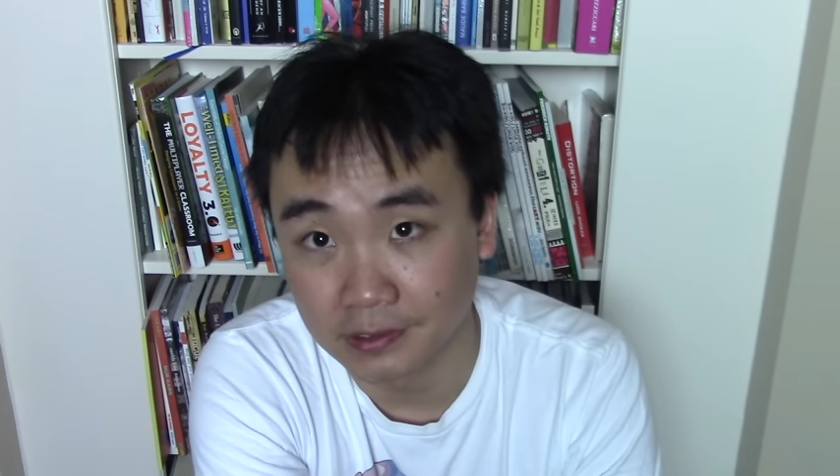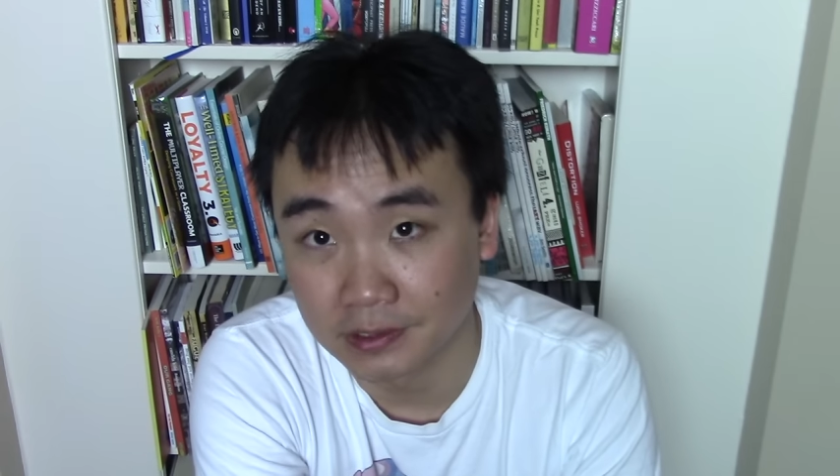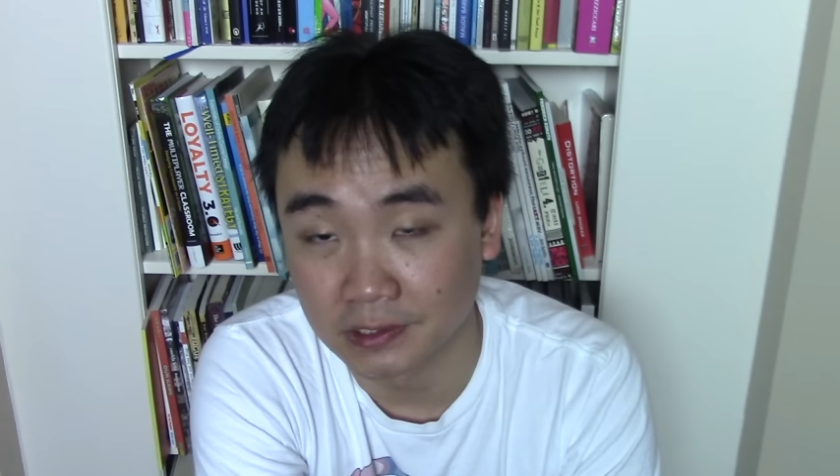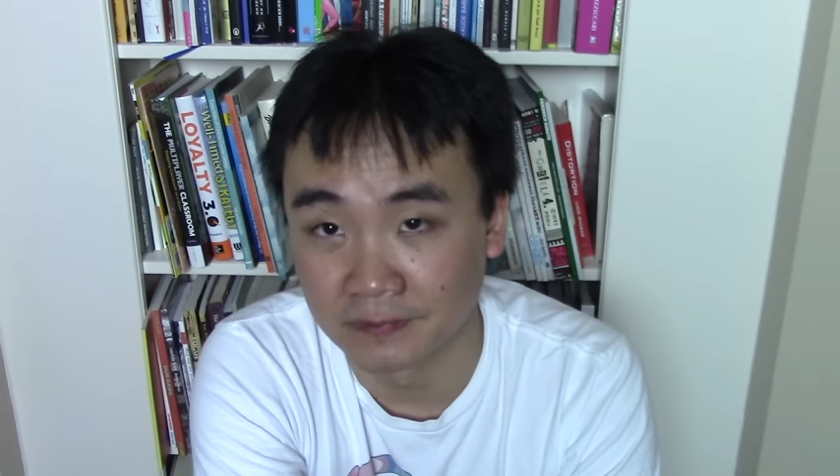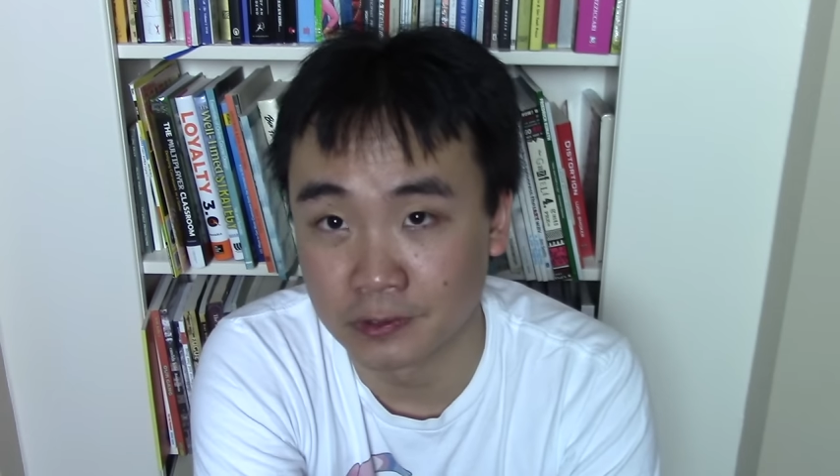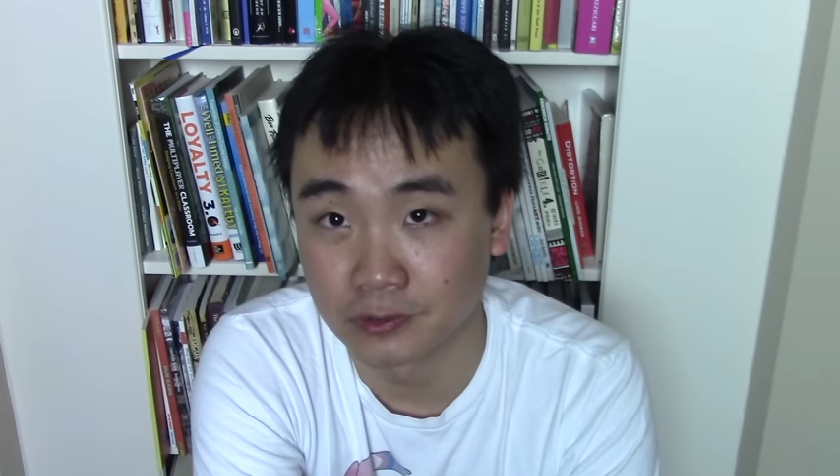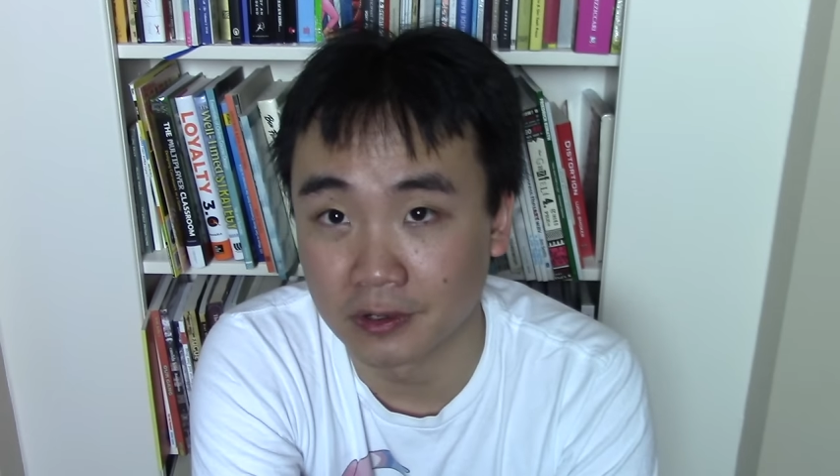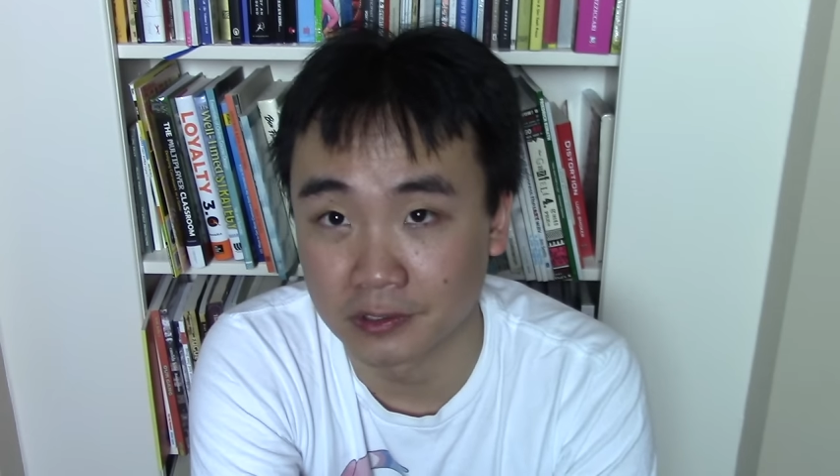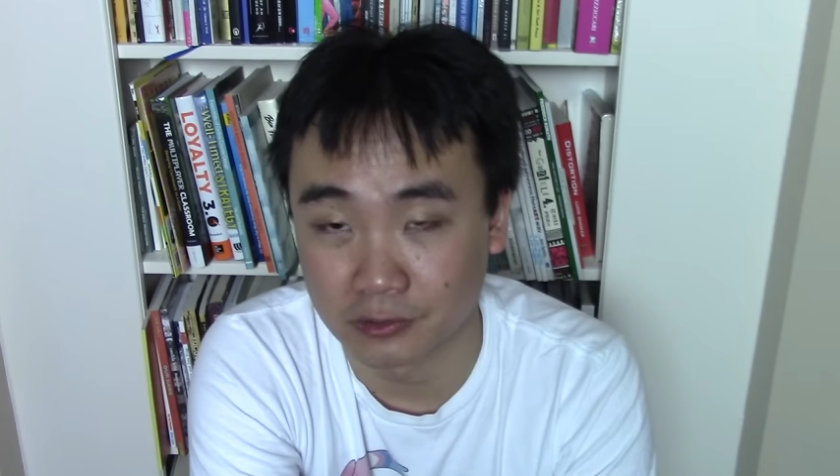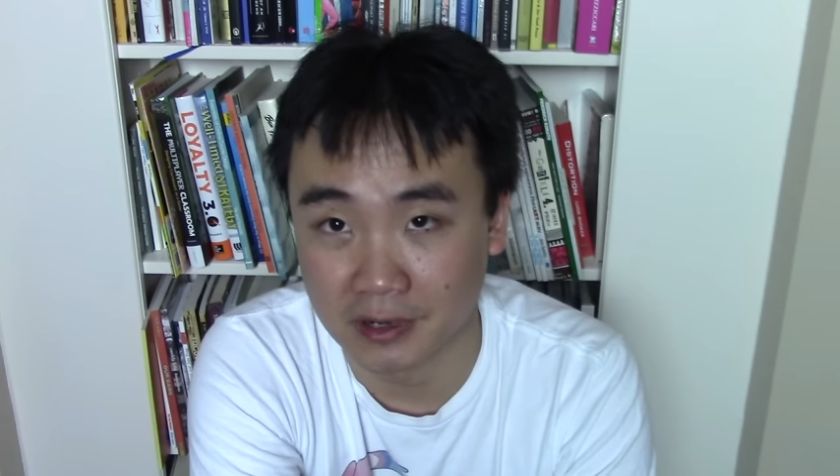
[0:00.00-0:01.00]
So if you
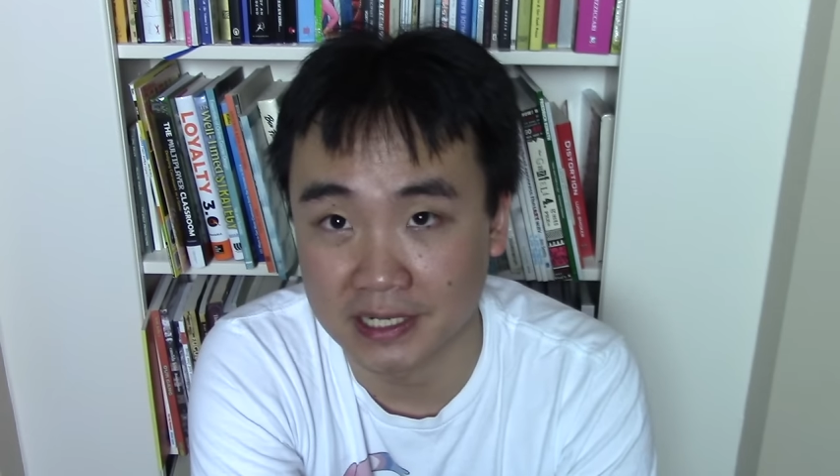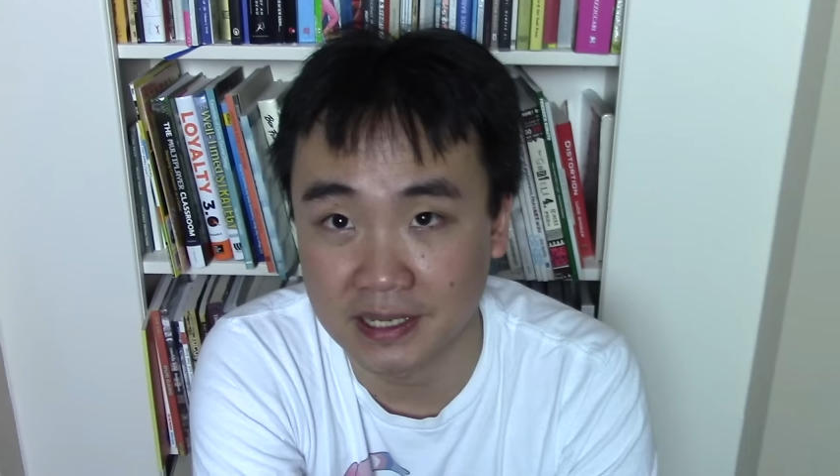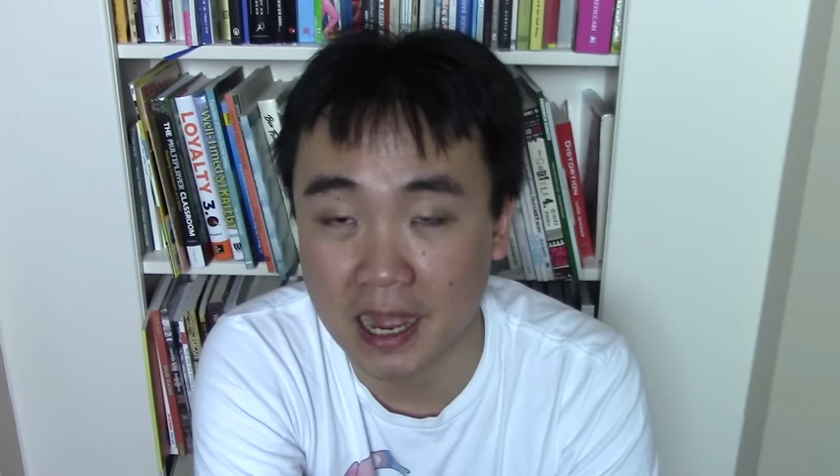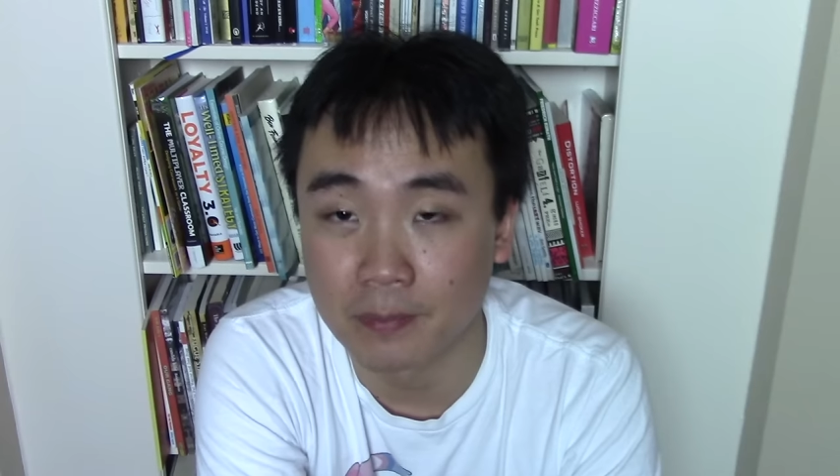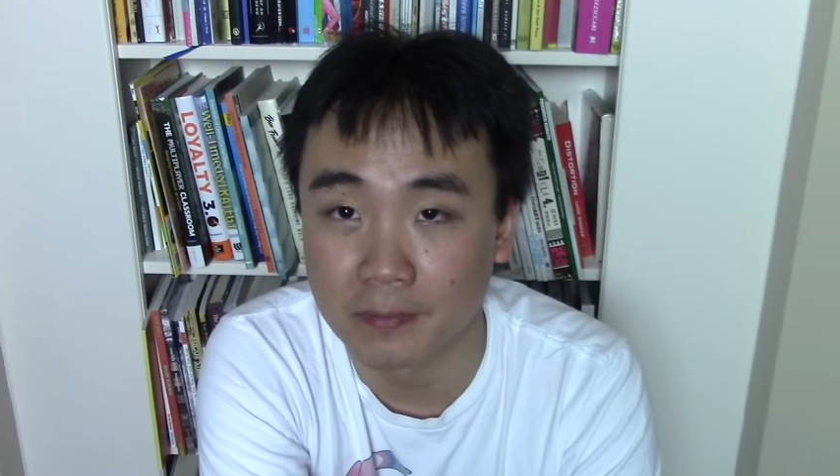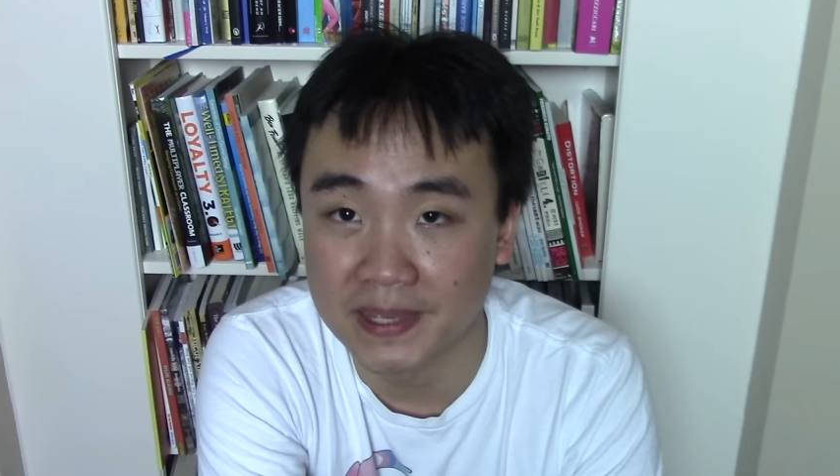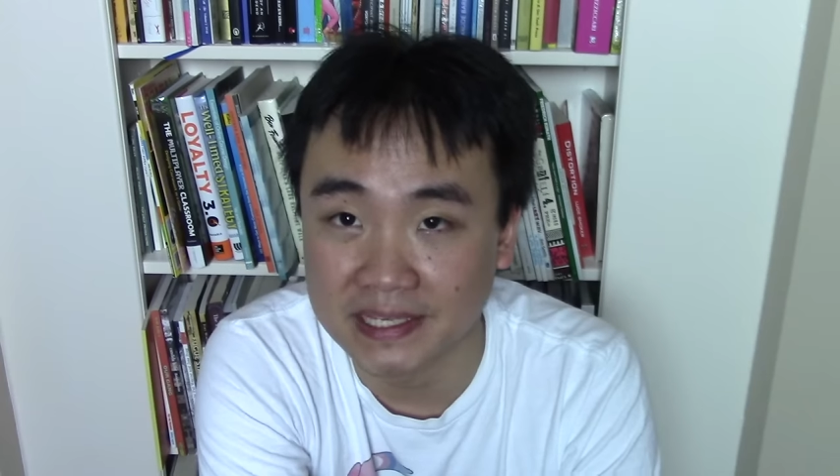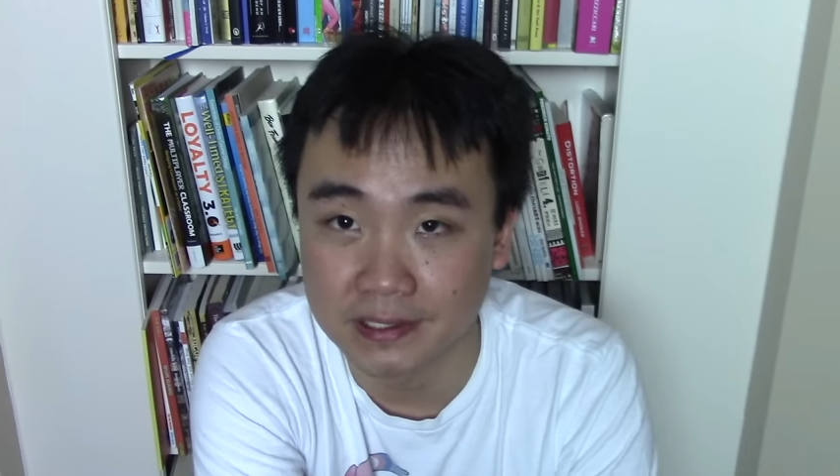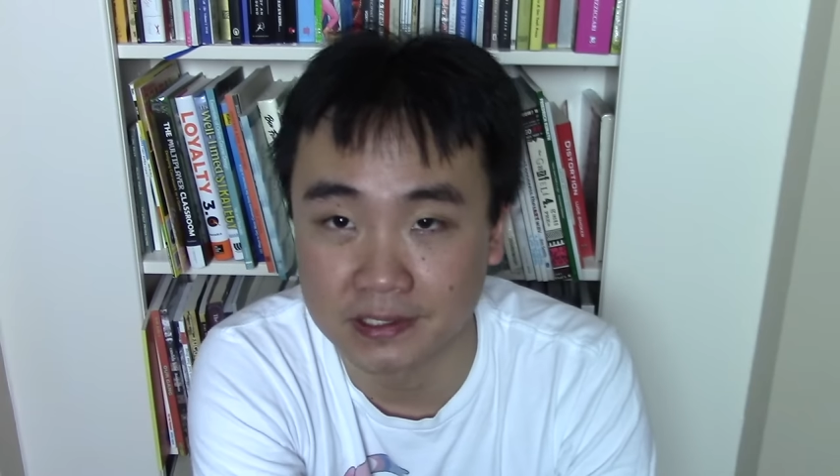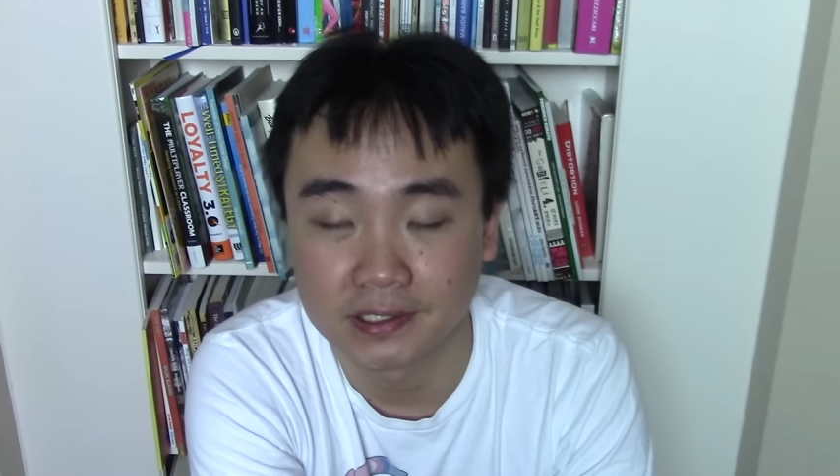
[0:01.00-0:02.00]
draw the correct combo
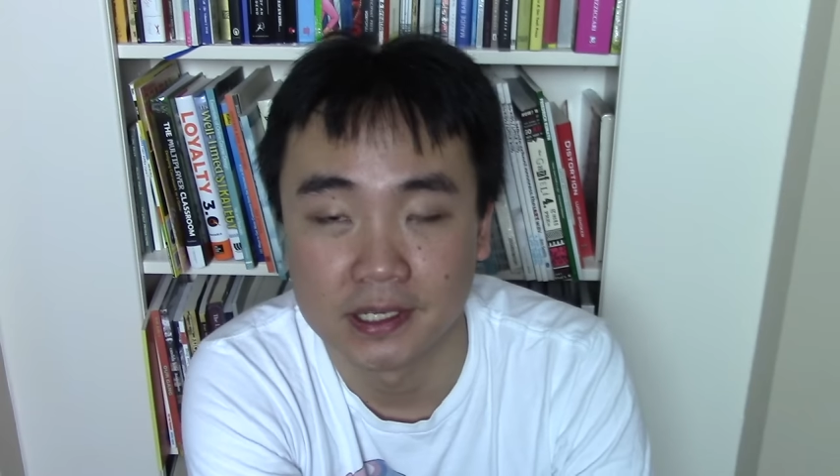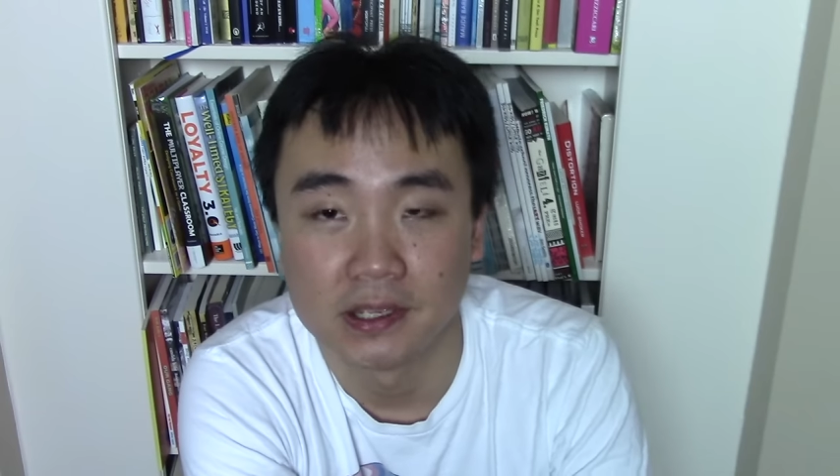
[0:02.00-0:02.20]
pieces,